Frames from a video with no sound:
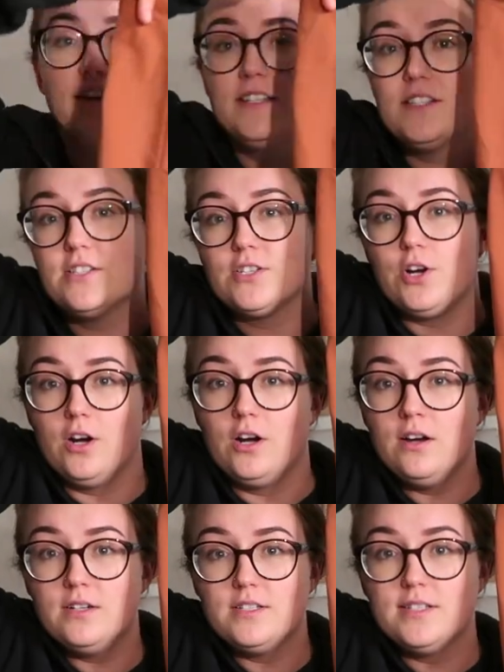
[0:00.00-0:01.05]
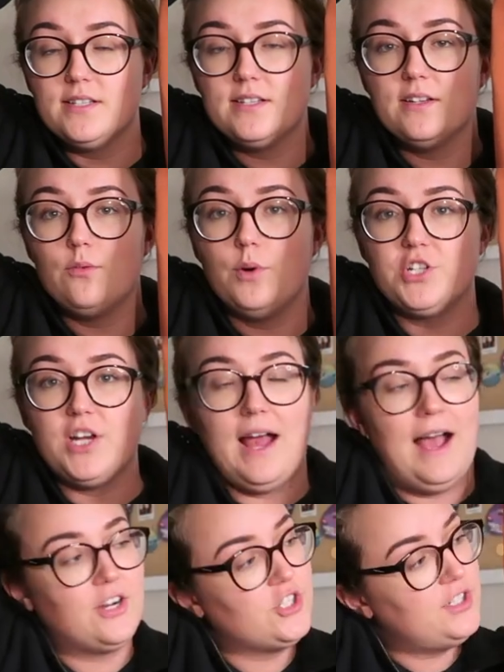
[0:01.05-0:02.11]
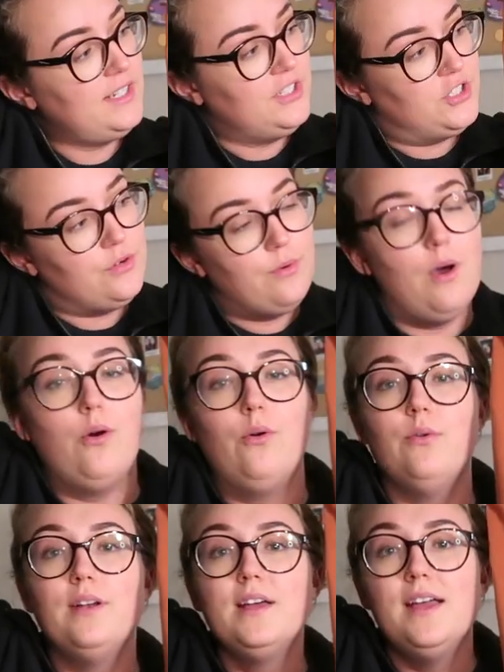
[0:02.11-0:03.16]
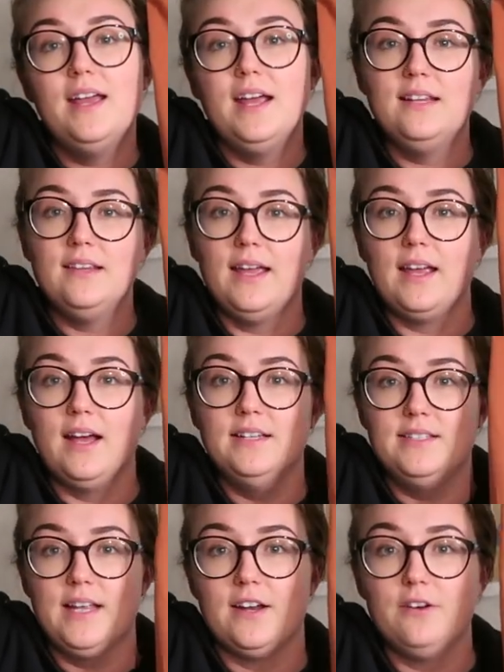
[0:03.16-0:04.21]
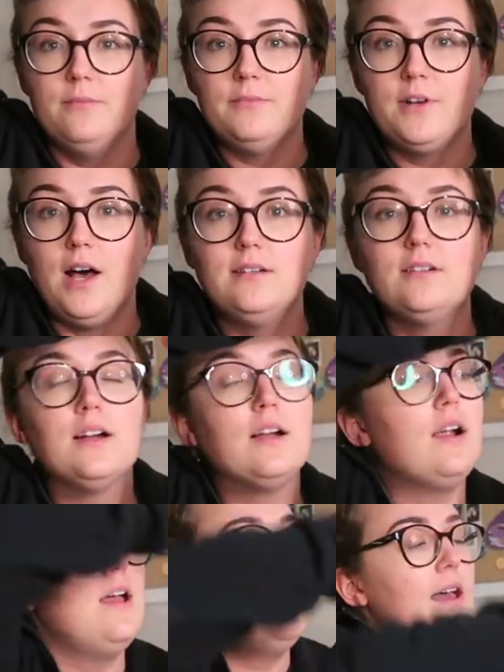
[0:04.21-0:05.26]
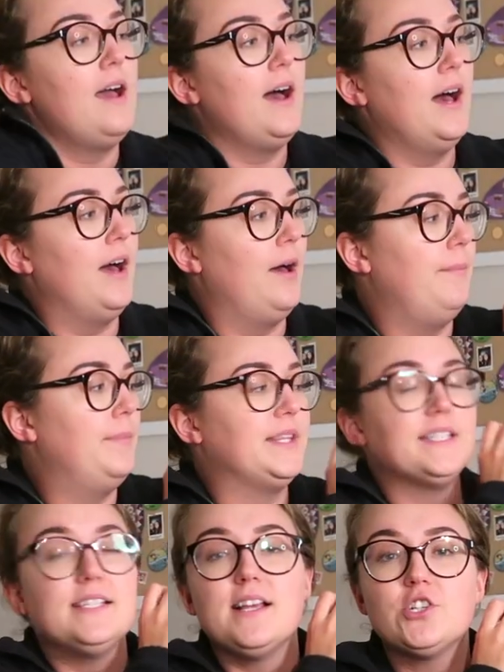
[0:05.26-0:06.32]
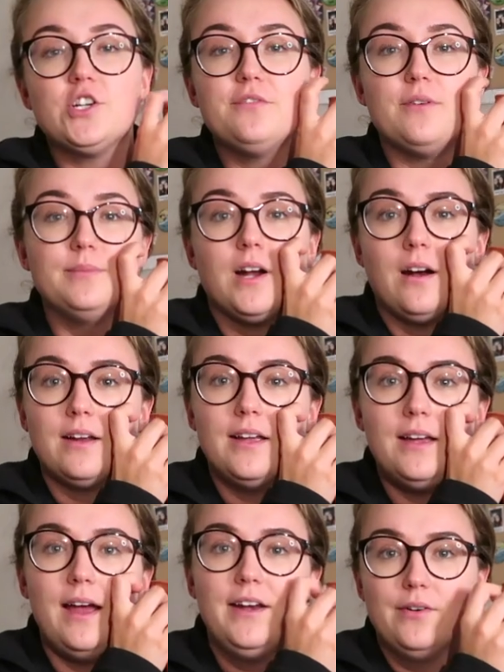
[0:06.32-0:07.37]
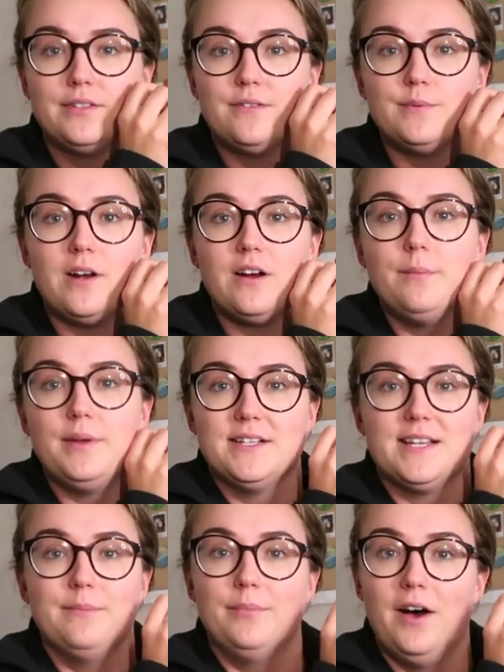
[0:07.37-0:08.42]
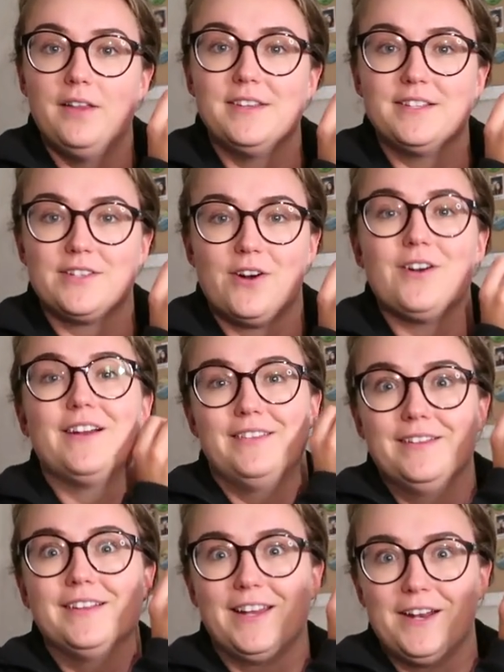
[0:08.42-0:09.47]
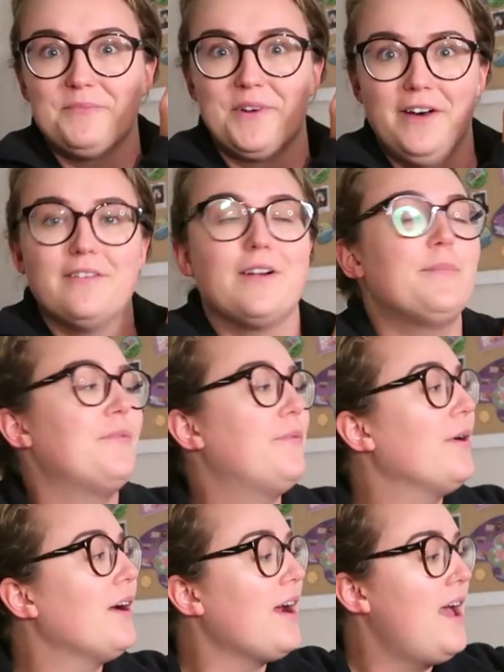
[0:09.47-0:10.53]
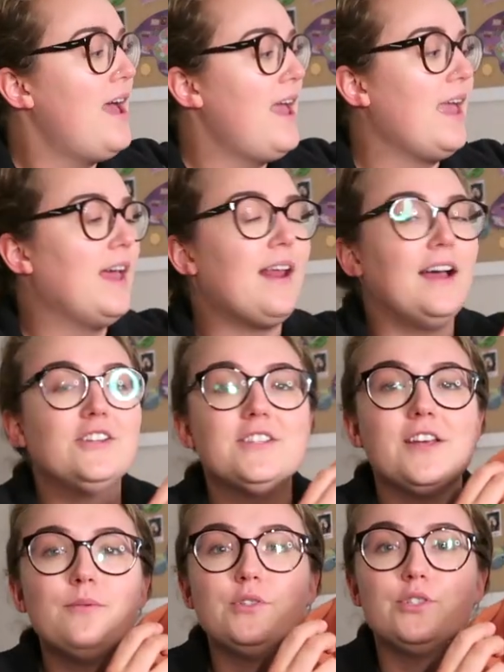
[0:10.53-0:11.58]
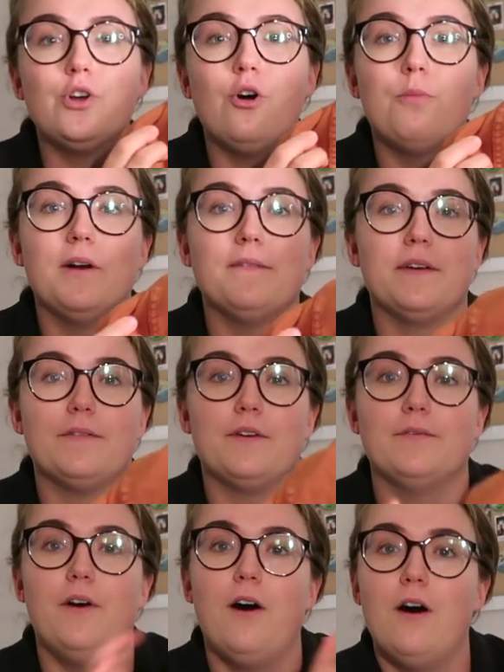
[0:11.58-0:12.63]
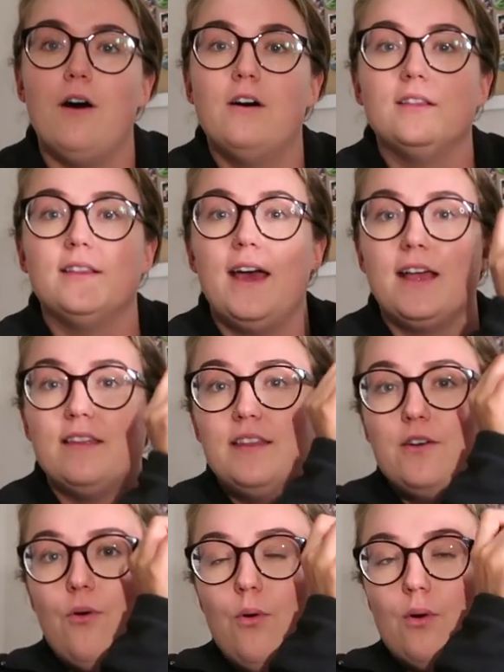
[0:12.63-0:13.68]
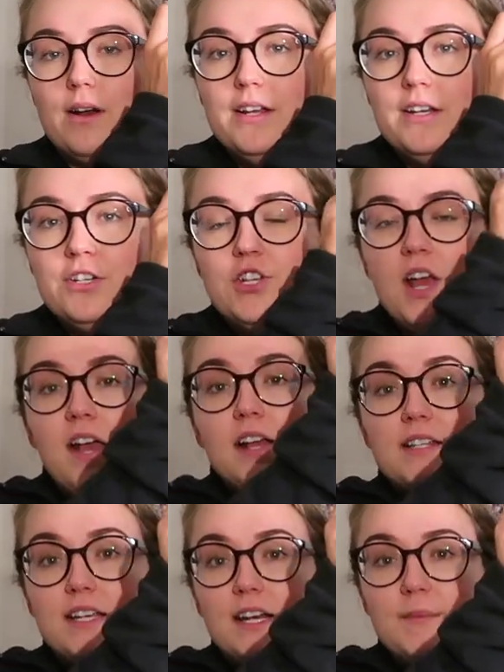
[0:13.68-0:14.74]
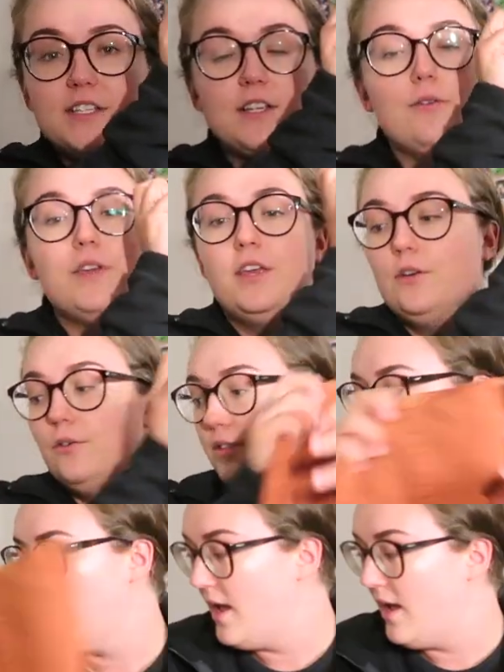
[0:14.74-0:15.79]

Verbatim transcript: this skirt, which I actually do own, in like a denim color. Um, but this is actually from Target. I know it's from Target because I bought this skirt in the denim color before, and I just thought it was so perfect for fall, like the orange. It's gonna be so cute.